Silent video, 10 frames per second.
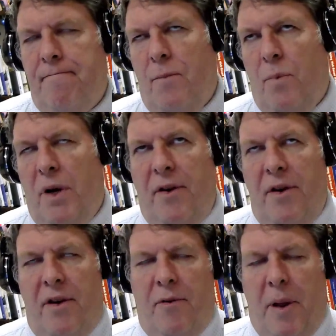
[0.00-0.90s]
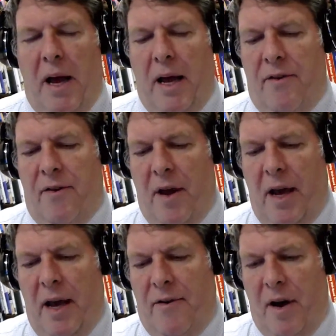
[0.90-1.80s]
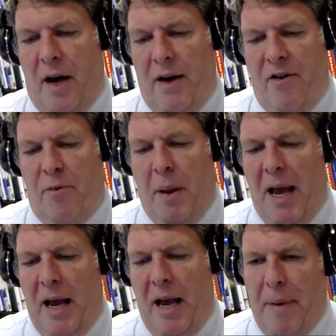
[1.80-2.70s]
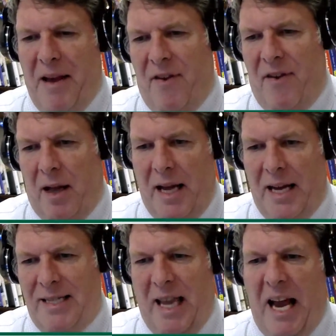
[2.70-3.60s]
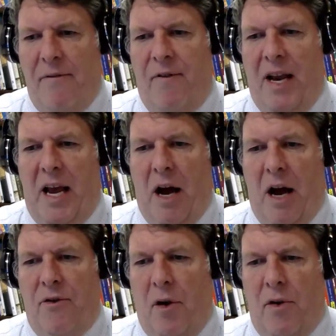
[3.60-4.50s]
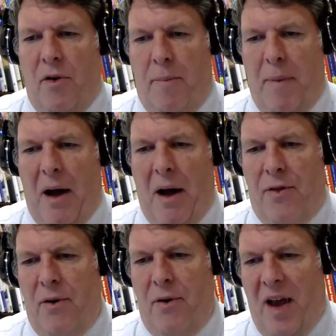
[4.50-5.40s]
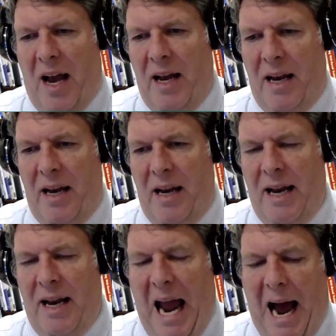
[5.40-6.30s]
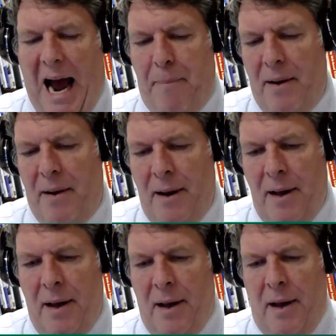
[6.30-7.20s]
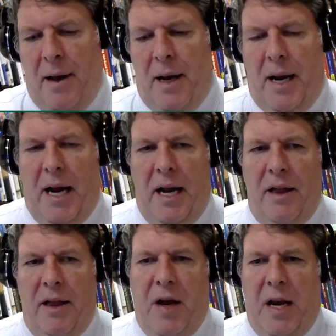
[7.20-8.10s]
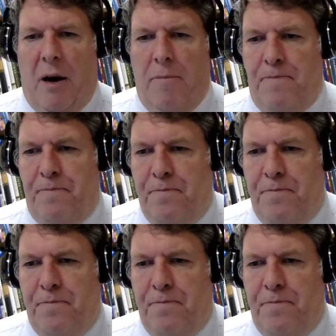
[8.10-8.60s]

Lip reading: what is it displaying? It's displaying basically a delayed video. So there's about 30-second gap in the video.